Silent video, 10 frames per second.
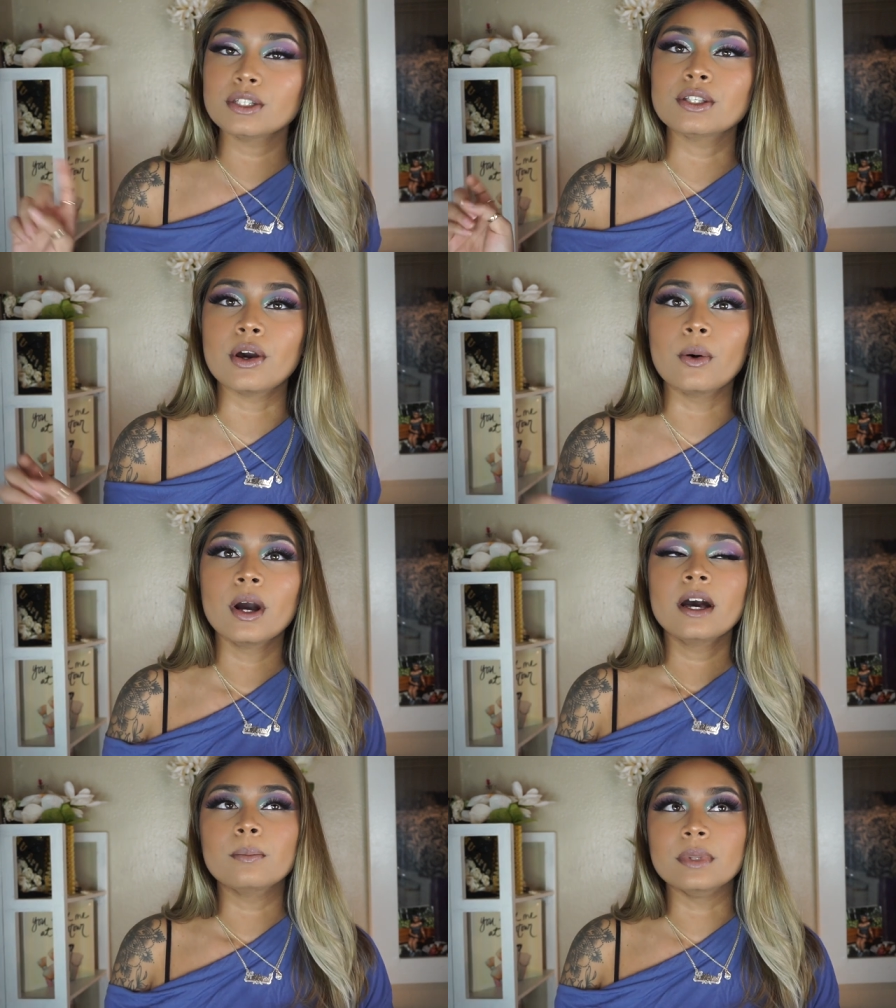So
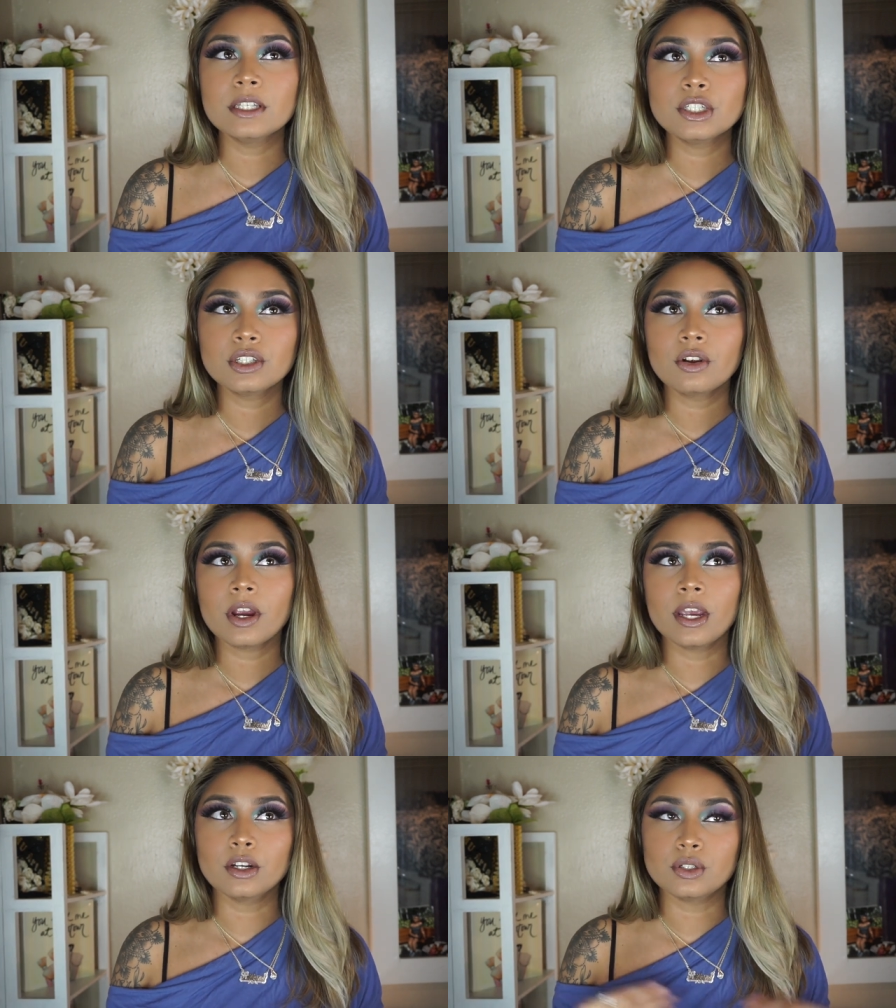bleaching
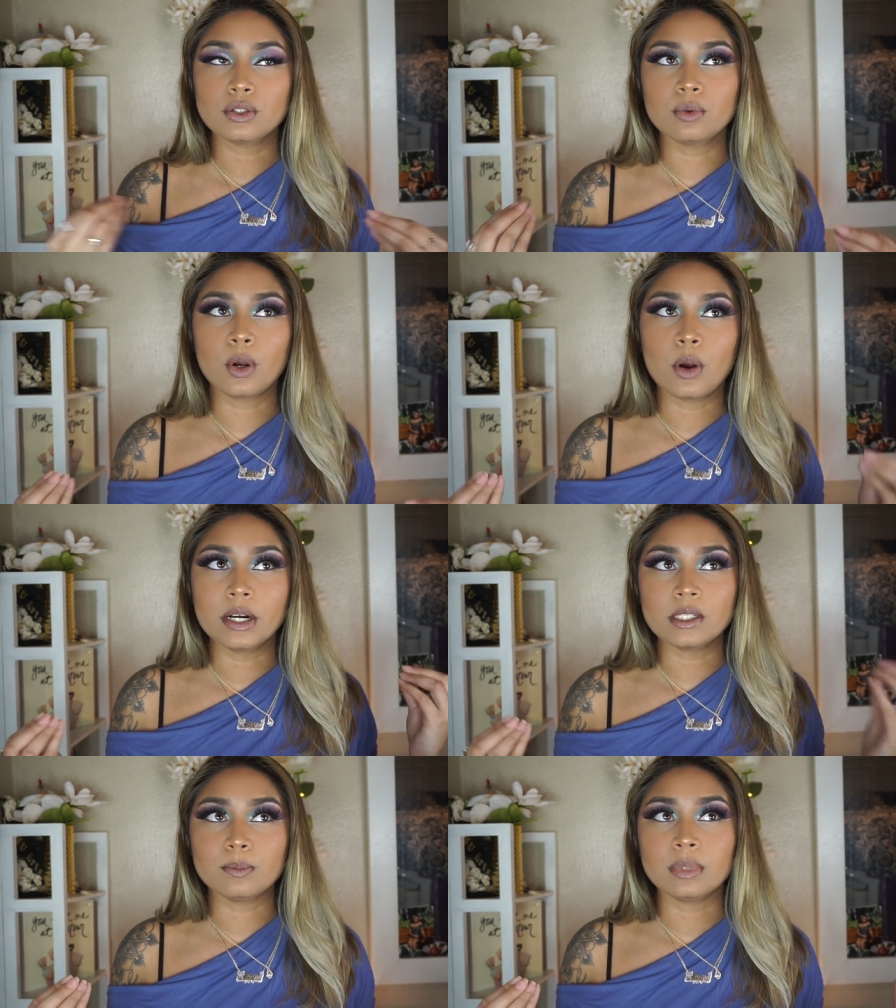your hair just
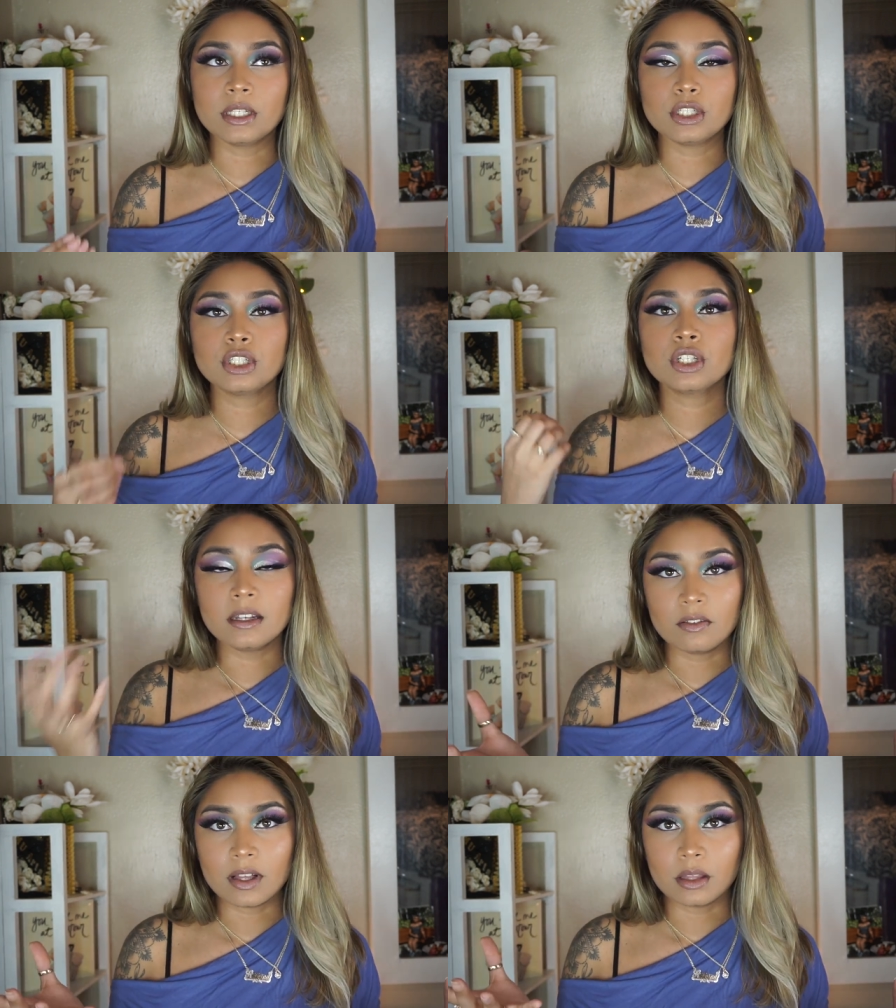requires bleach
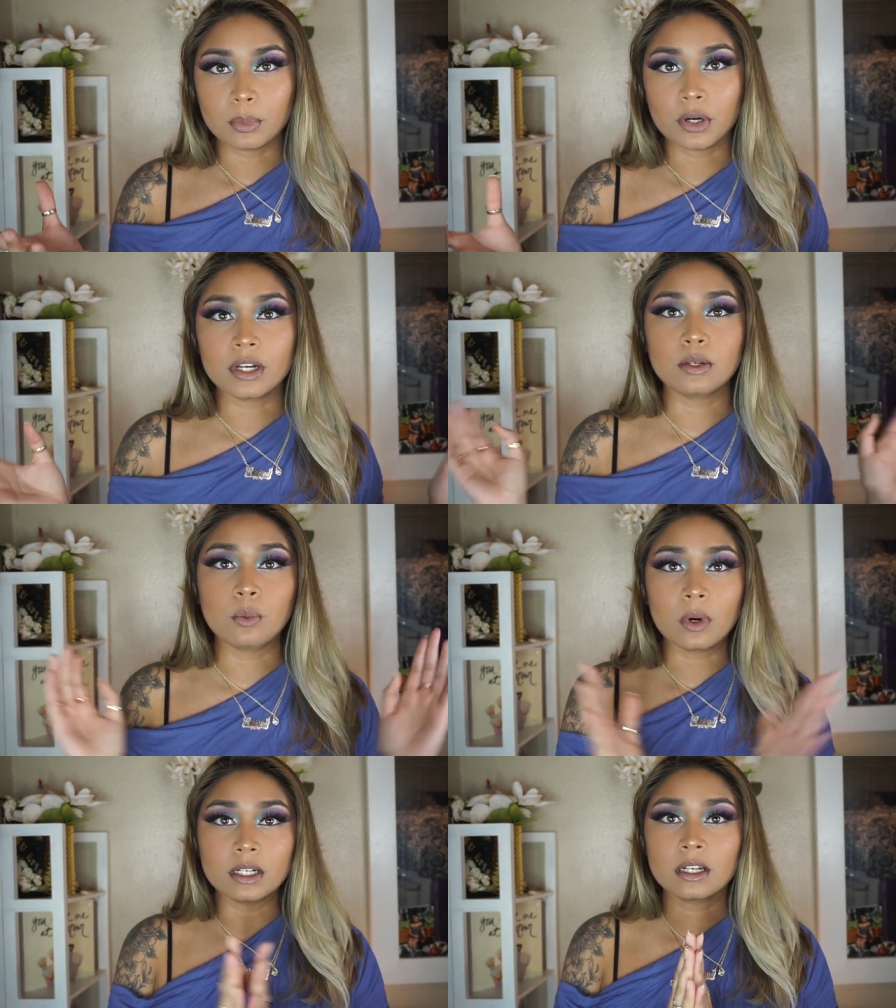and developer
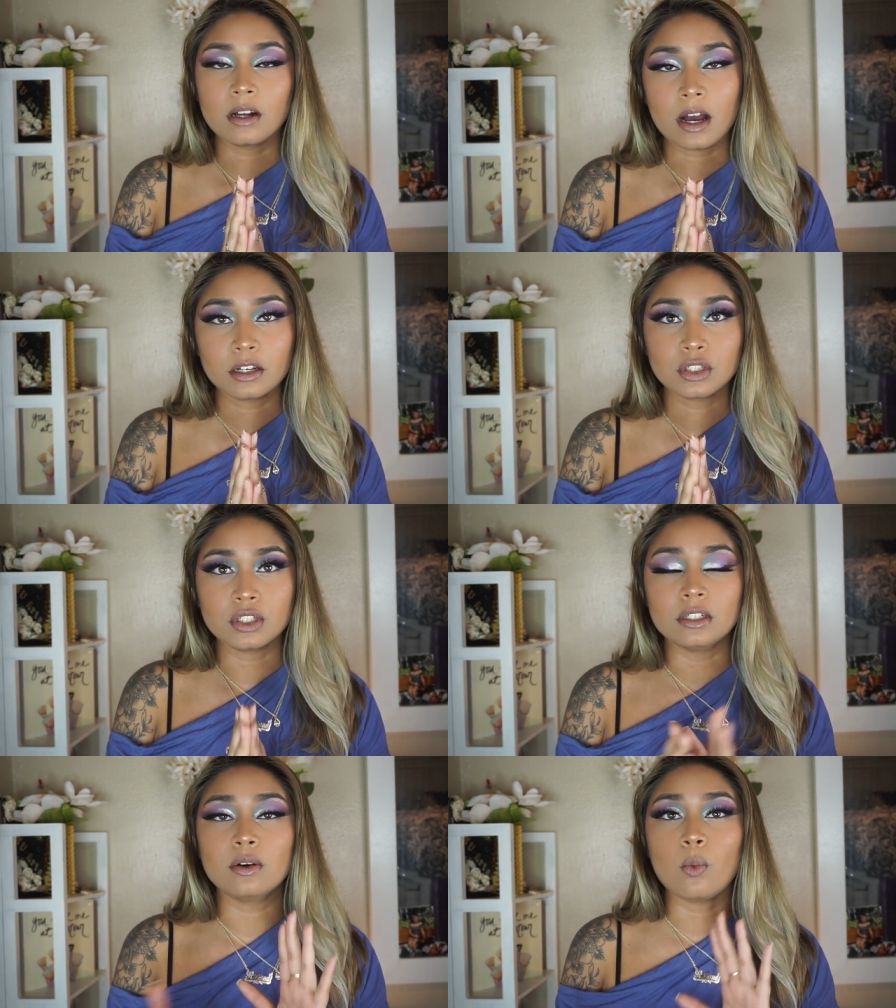in one
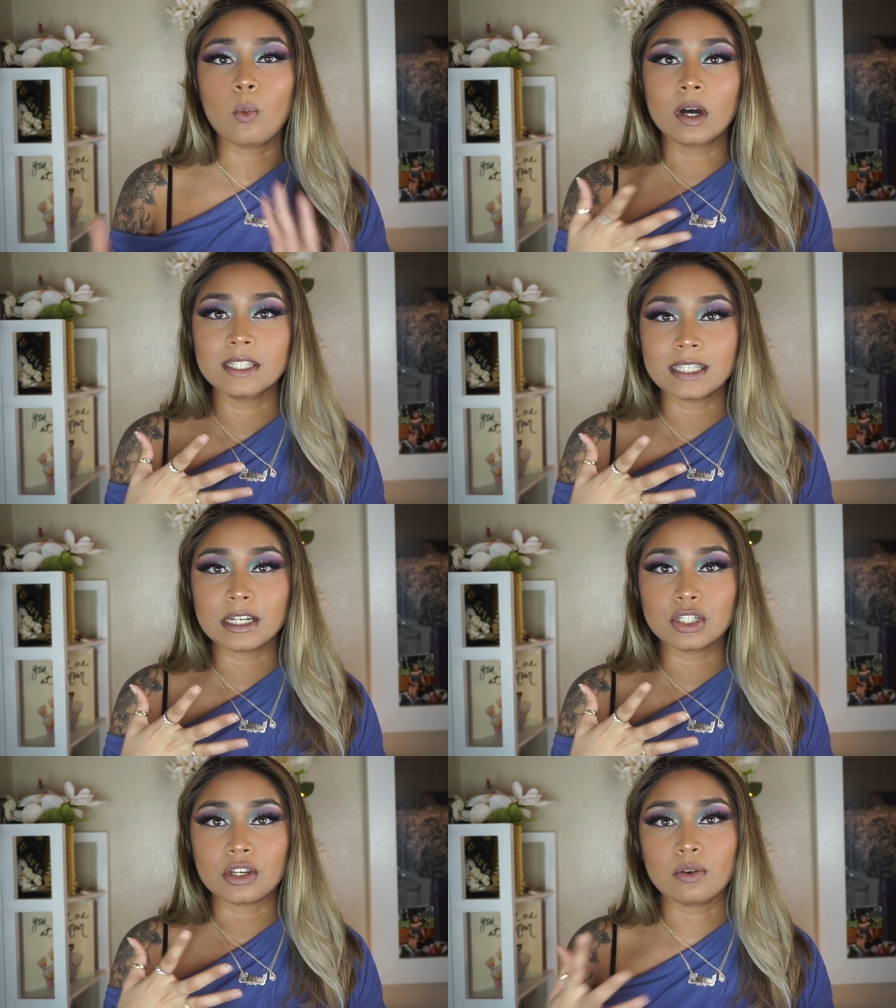concoction, one
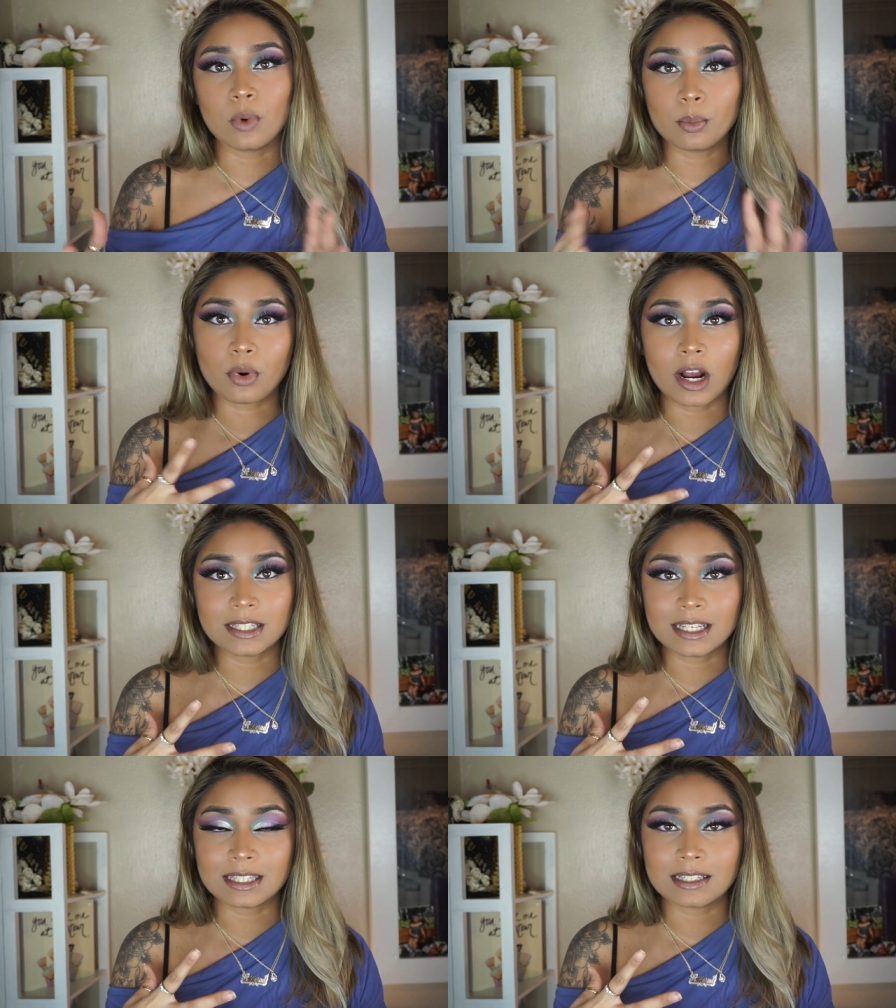session, one
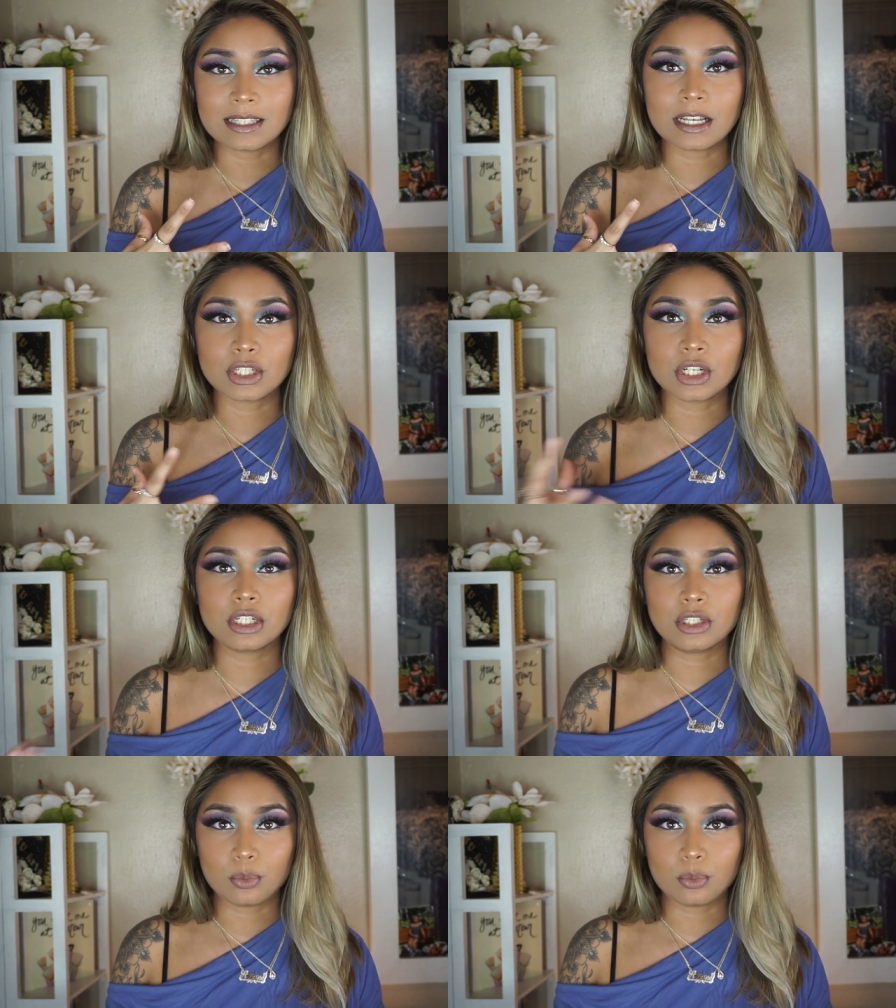processing session.